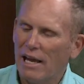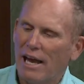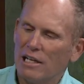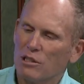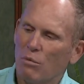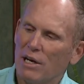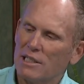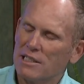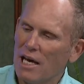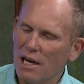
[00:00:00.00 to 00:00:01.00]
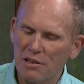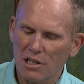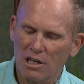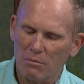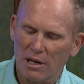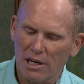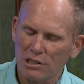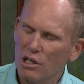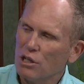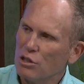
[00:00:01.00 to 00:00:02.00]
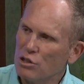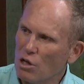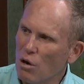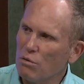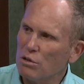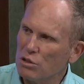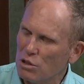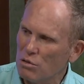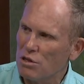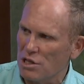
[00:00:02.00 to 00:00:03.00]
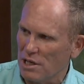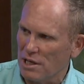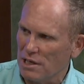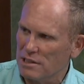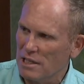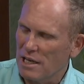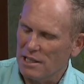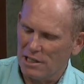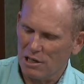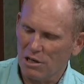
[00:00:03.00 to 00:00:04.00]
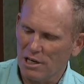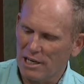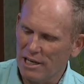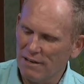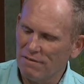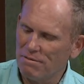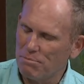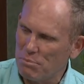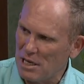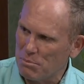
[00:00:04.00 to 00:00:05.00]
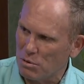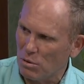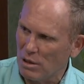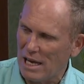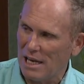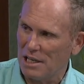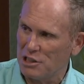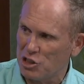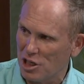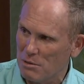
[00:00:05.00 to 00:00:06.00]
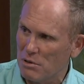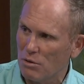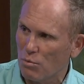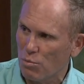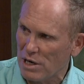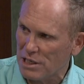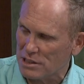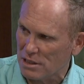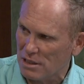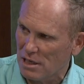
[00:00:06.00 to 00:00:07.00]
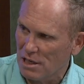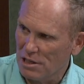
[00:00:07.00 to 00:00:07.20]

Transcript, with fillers: And so what he's telling the young men is, don't do things that are going to give people a legitimate reason